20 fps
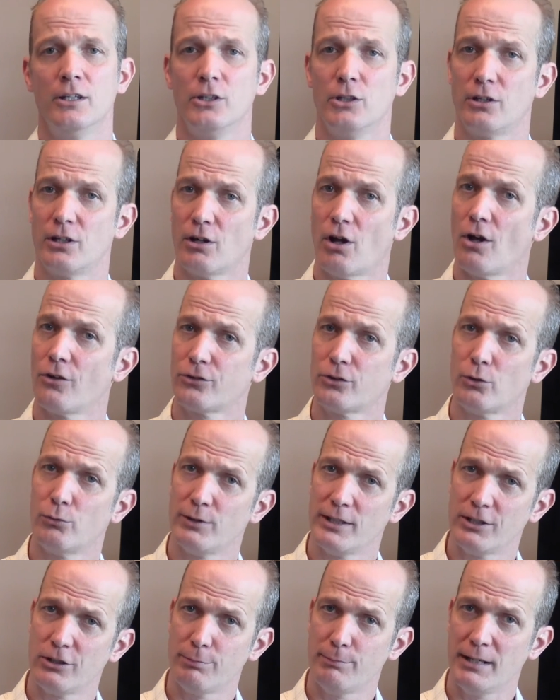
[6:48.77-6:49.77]
You can also
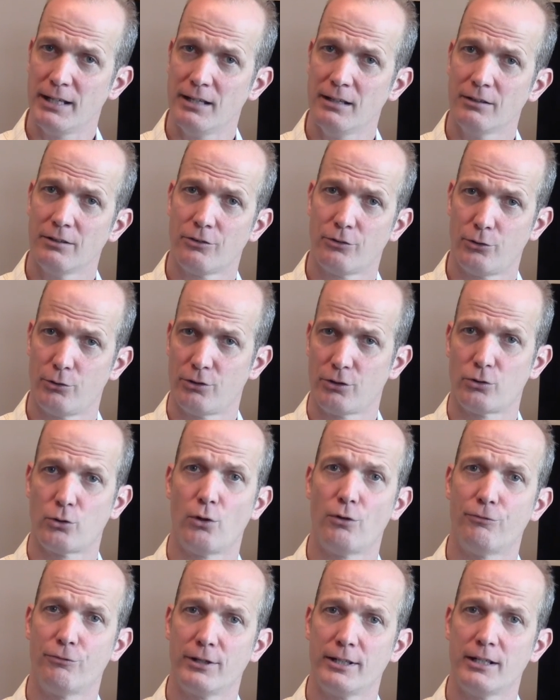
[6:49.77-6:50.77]
reach me through the
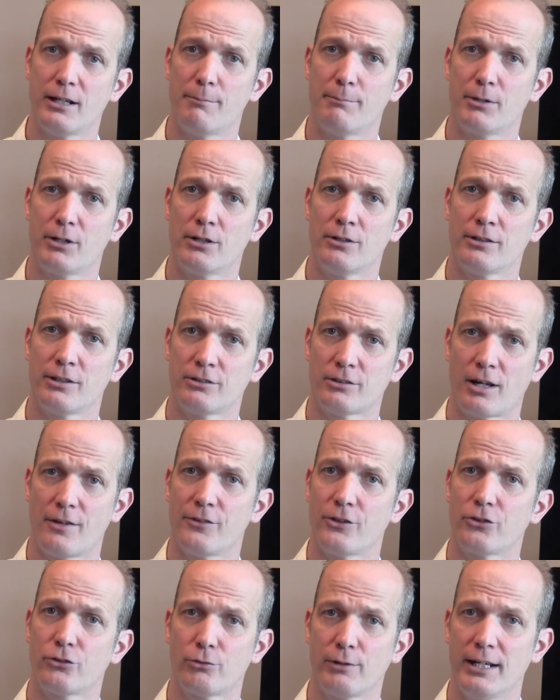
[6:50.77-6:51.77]
toll-free number that's
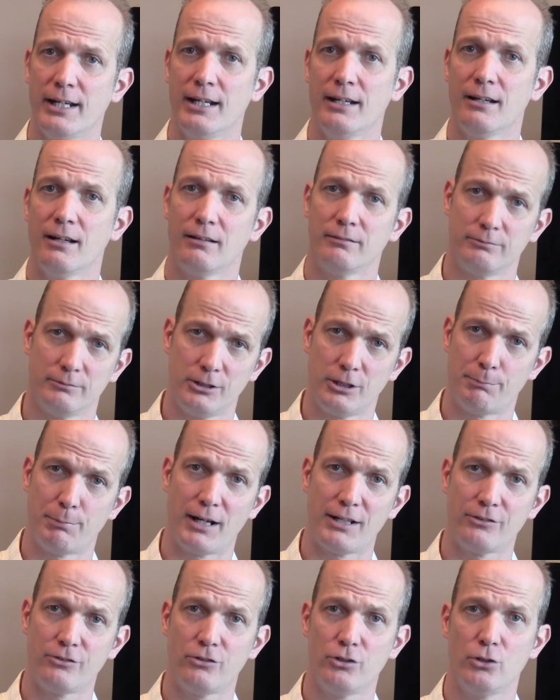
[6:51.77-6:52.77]
on the screen. You
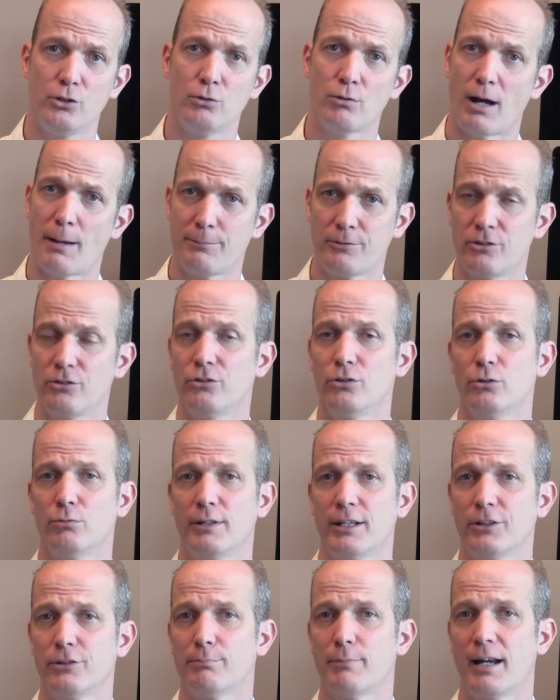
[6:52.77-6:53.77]
press 2, option 2
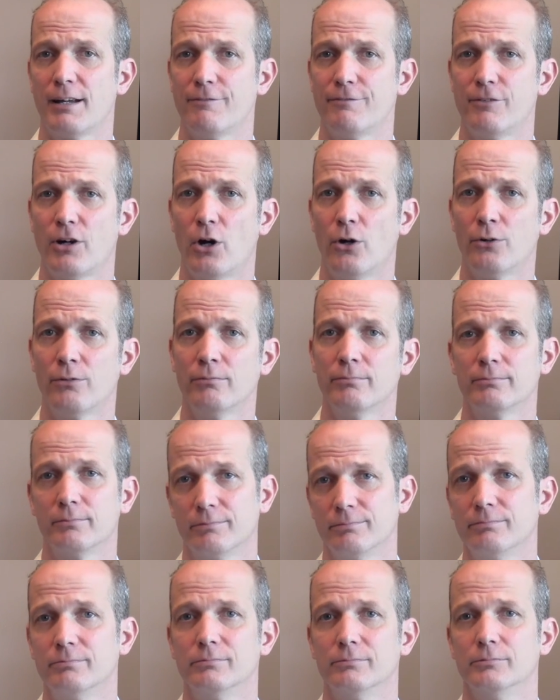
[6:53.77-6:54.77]
rings my phone.
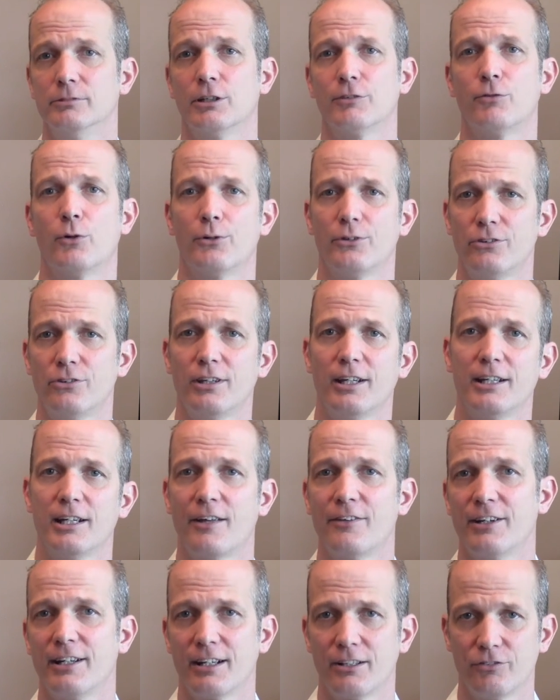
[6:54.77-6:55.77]
Look forward to seeing
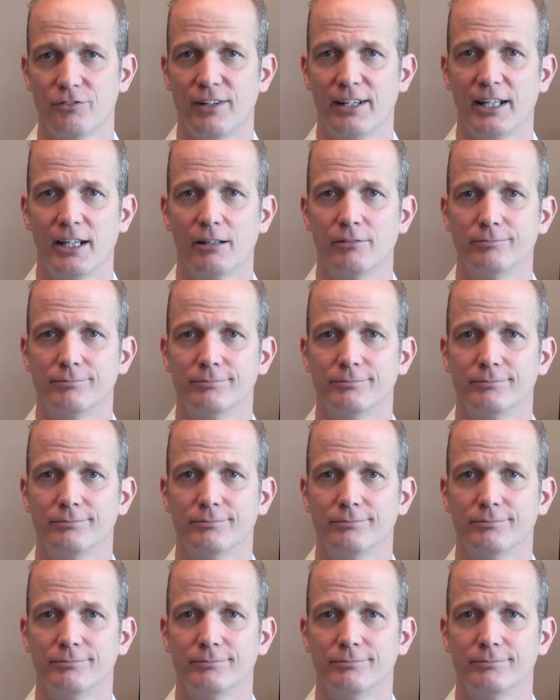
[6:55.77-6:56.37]
you on the next video.